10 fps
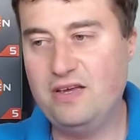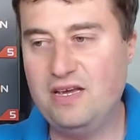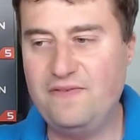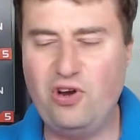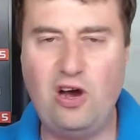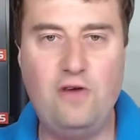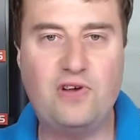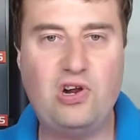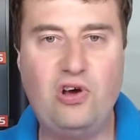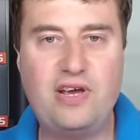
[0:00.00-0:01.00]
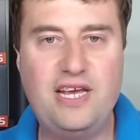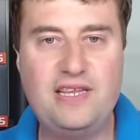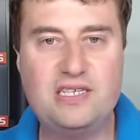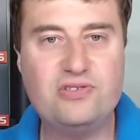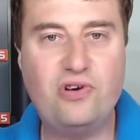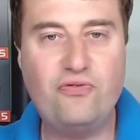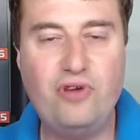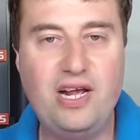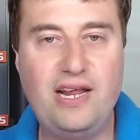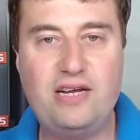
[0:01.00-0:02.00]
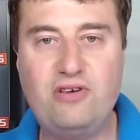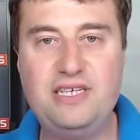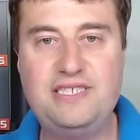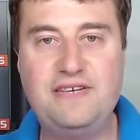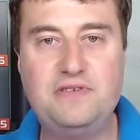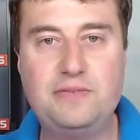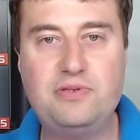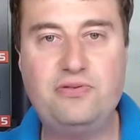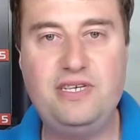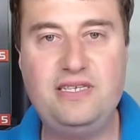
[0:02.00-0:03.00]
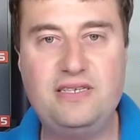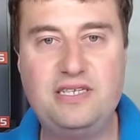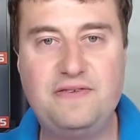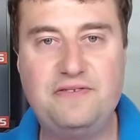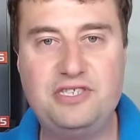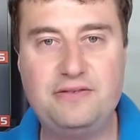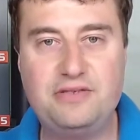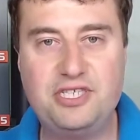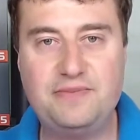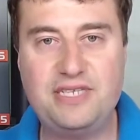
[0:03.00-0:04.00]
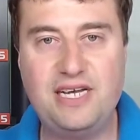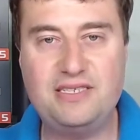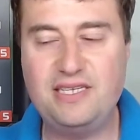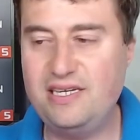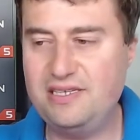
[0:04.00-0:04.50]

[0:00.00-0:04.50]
if you're not overclocking, there's not really a great difference between the different chipsets here.